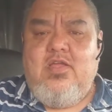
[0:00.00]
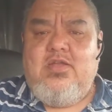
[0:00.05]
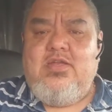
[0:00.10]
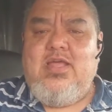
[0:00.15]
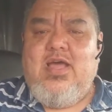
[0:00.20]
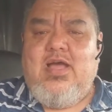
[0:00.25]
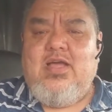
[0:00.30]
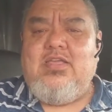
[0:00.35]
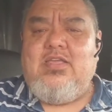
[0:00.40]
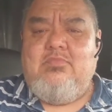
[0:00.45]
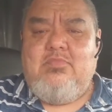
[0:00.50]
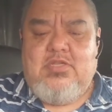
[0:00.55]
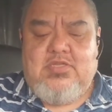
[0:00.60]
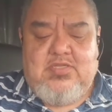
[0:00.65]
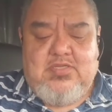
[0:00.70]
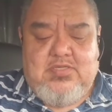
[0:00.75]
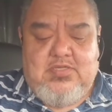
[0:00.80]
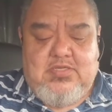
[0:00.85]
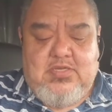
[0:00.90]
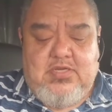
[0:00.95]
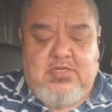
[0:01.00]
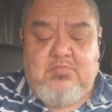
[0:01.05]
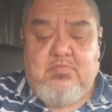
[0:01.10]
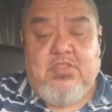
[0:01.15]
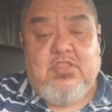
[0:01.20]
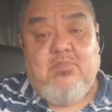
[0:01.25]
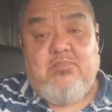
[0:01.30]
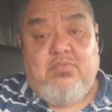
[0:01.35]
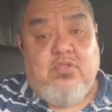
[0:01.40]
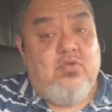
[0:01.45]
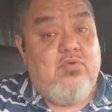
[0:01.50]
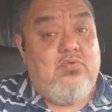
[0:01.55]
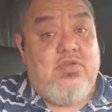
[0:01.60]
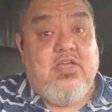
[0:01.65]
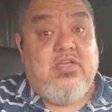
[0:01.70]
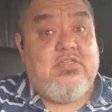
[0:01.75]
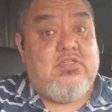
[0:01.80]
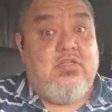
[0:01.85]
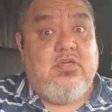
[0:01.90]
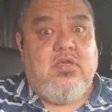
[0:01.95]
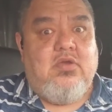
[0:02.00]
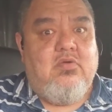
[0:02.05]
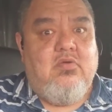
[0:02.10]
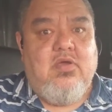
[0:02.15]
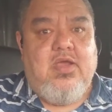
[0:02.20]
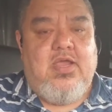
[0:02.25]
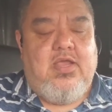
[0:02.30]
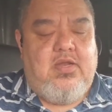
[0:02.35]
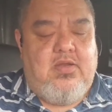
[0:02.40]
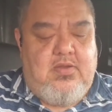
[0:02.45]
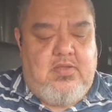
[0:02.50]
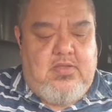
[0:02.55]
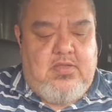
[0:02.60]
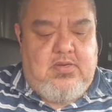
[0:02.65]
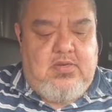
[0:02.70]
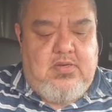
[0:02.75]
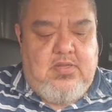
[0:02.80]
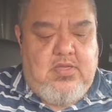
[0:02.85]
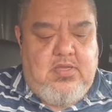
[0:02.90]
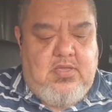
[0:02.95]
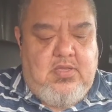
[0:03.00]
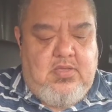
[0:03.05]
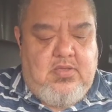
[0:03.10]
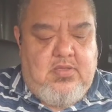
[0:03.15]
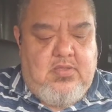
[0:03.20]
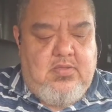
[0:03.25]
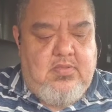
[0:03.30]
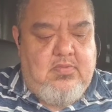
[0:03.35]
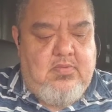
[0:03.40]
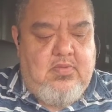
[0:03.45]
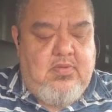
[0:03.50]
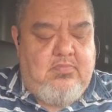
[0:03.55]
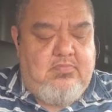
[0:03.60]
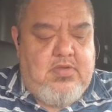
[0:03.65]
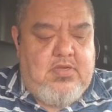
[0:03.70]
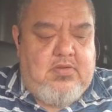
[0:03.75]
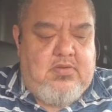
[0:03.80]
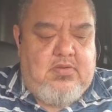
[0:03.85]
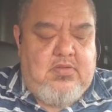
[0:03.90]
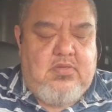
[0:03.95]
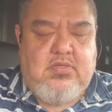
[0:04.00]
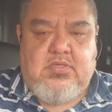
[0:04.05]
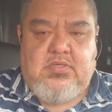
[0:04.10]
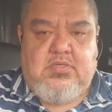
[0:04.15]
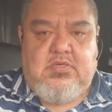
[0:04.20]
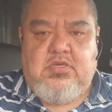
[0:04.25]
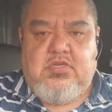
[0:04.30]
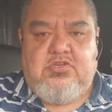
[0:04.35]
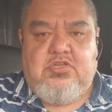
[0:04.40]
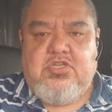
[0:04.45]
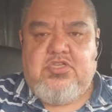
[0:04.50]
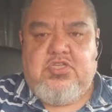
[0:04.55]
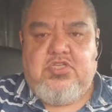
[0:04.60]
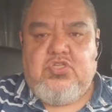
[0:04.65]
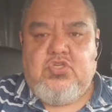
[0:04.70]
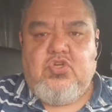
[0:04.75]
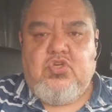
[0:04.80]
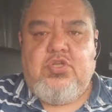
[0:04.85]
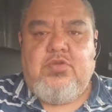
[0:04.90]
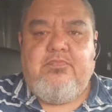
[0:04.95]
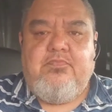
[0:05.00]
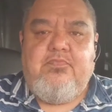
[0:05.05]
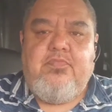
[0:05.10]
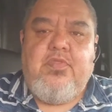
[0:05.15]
documents and such, but the blue does look great, and I mean, it's just as good.